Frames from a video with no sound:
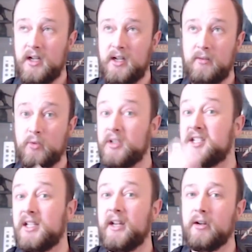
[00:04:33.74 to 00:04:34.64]
released
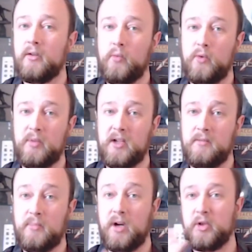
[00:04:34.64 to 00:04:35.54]
later will be
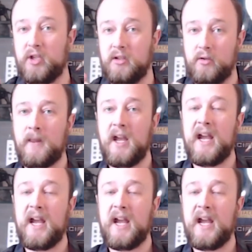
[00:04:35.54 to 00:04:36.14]
published in the No Quarter,